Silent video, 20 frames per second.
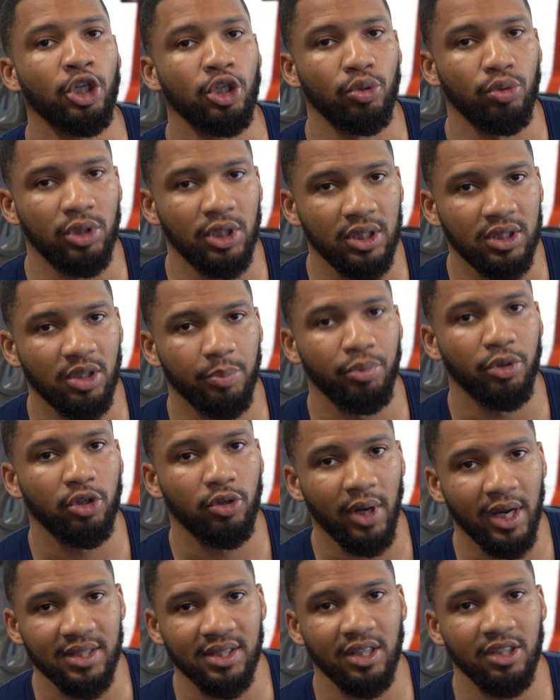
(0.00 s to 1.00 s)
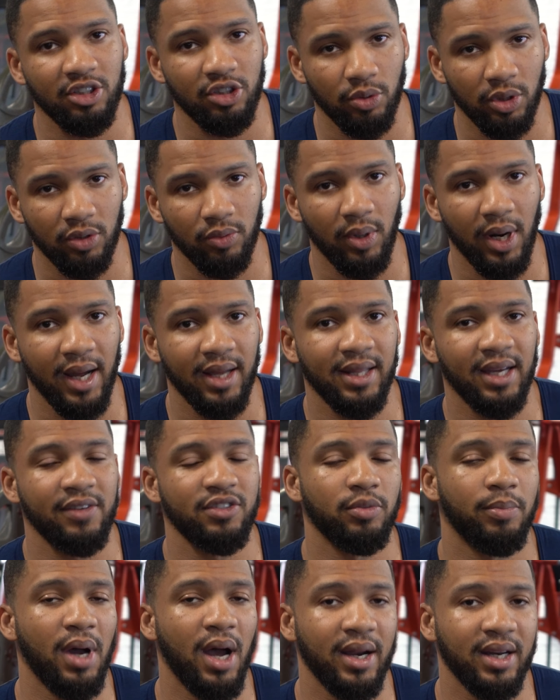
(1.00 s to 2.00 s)
You need to progress into it, right? That gives
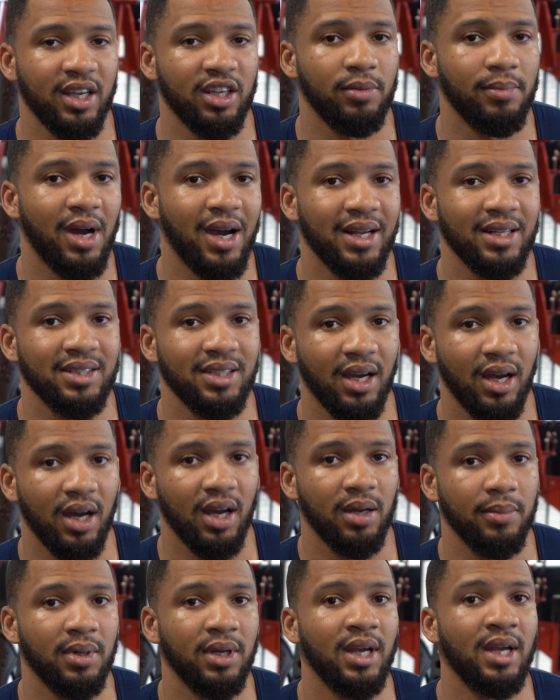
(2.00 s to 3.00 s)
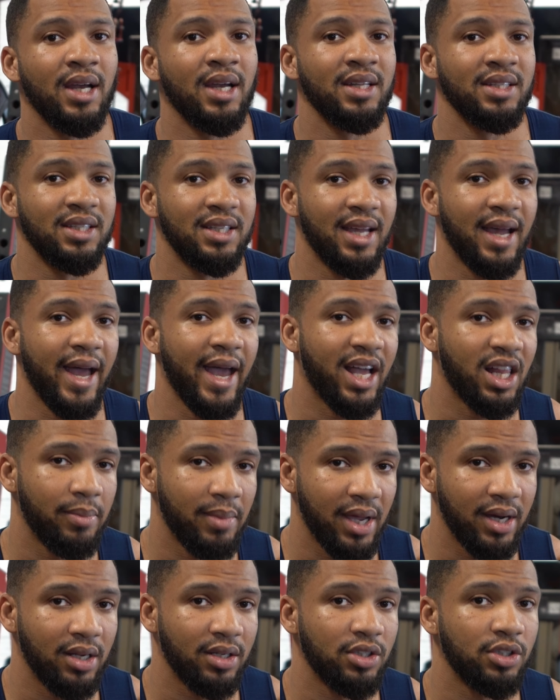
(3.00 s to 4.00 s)
your body and your mind time to get
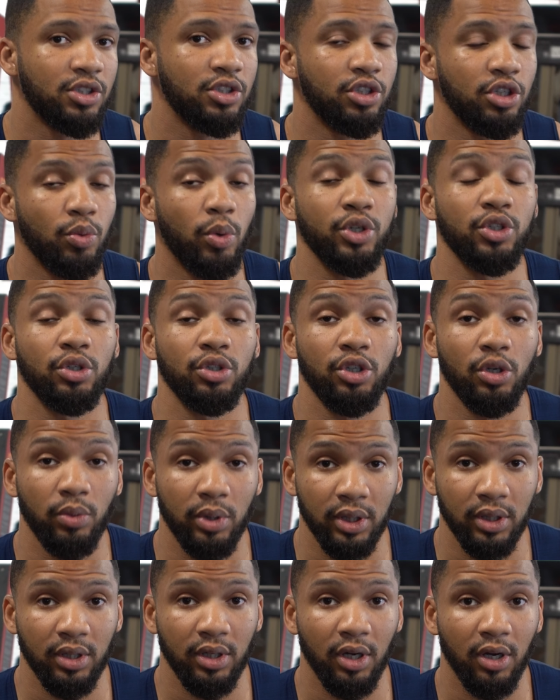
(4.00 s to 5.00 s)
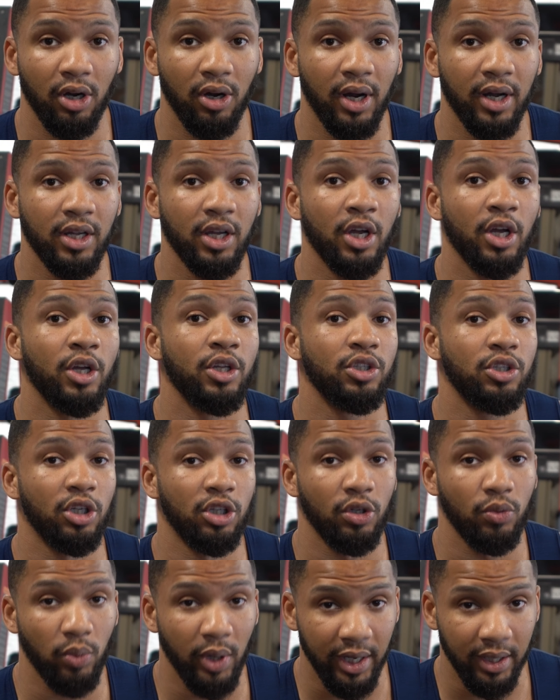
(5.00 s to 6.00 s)
acclimated to what you're doing, all right, to
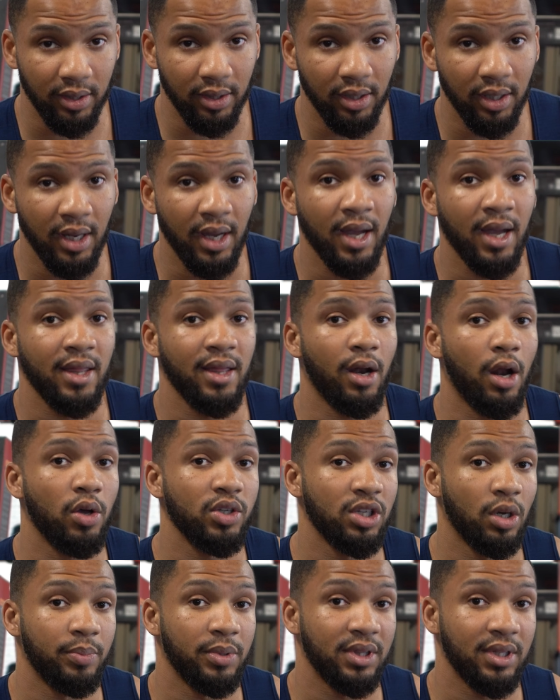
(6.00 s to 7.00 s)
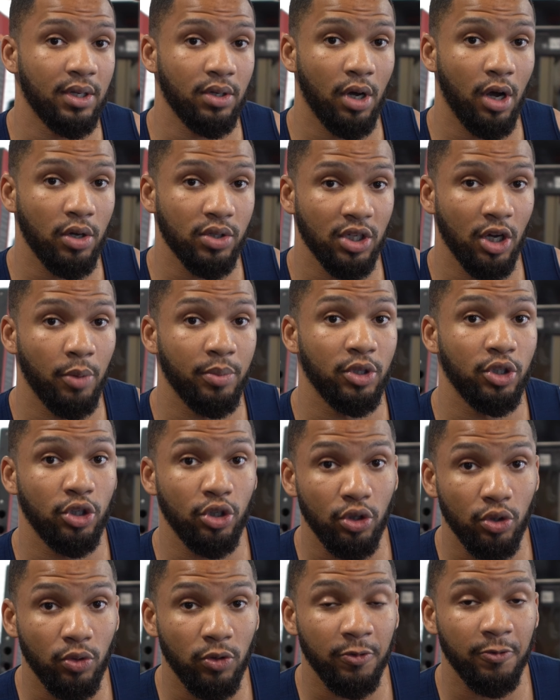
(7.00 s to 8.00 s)
the weight. That'll also help
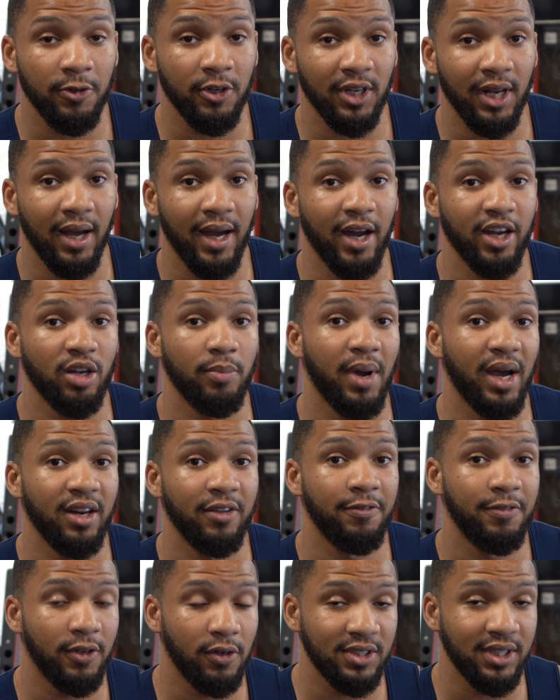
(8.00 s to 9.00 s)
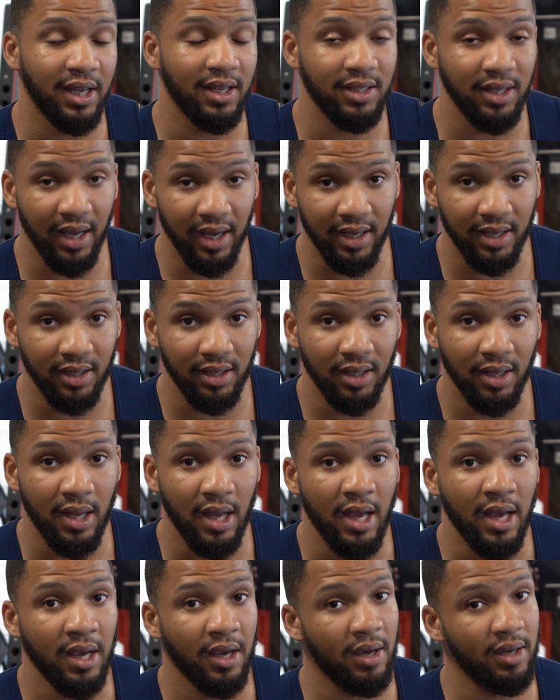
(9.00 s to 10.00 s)
you feel out how your body feels that day.
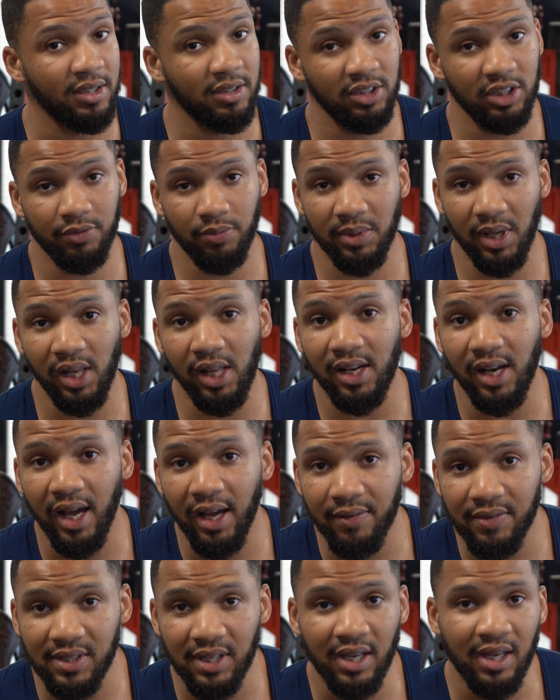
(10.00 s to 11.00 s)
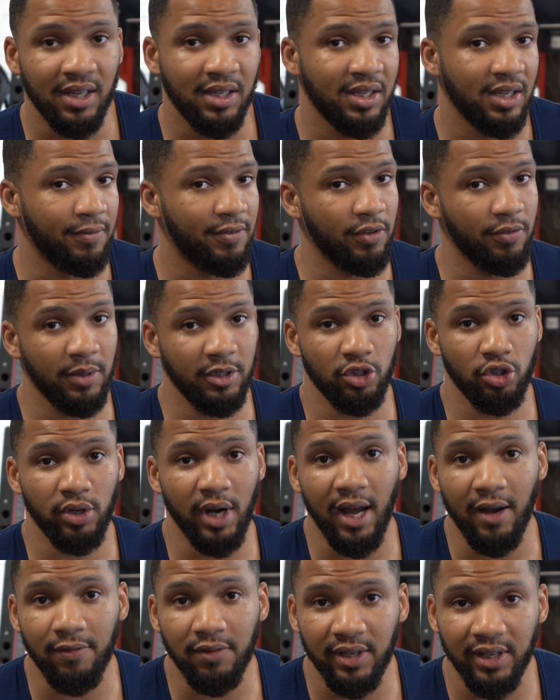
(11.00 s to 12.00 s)
Because just from daily life, if you've been
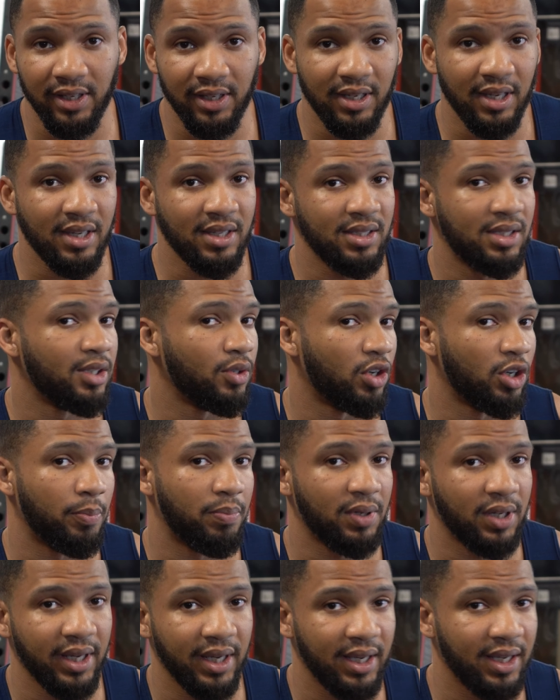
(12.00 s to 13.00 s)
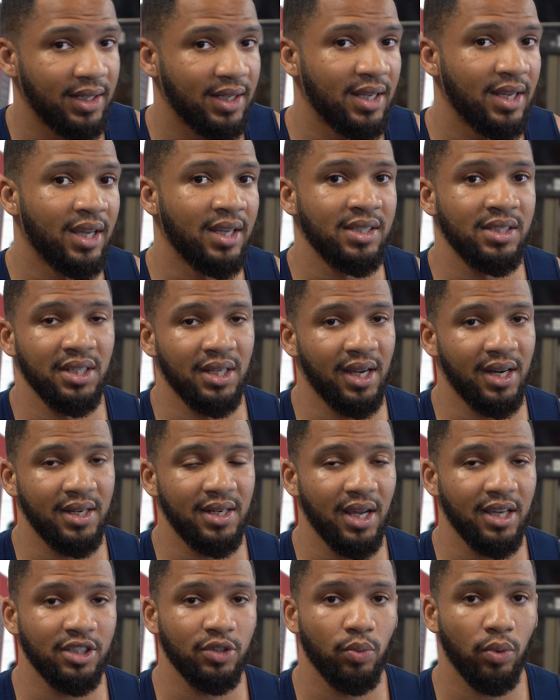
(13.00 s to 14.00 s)
traveling, sitting on a plane, sitting at a
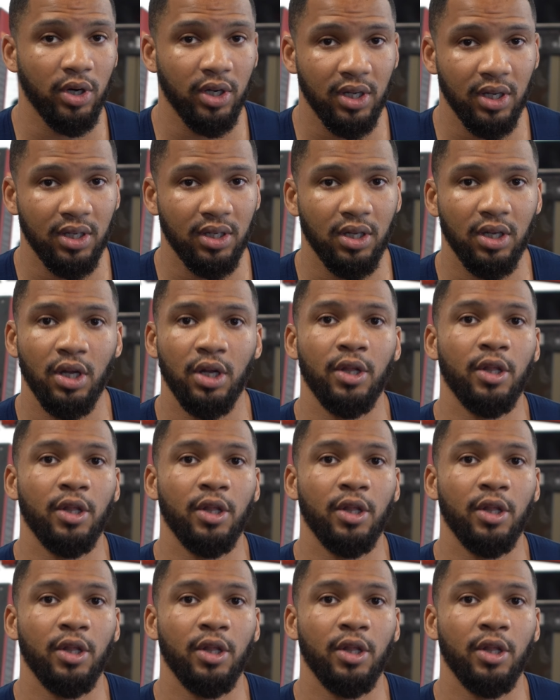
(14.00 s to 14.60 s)
desk working,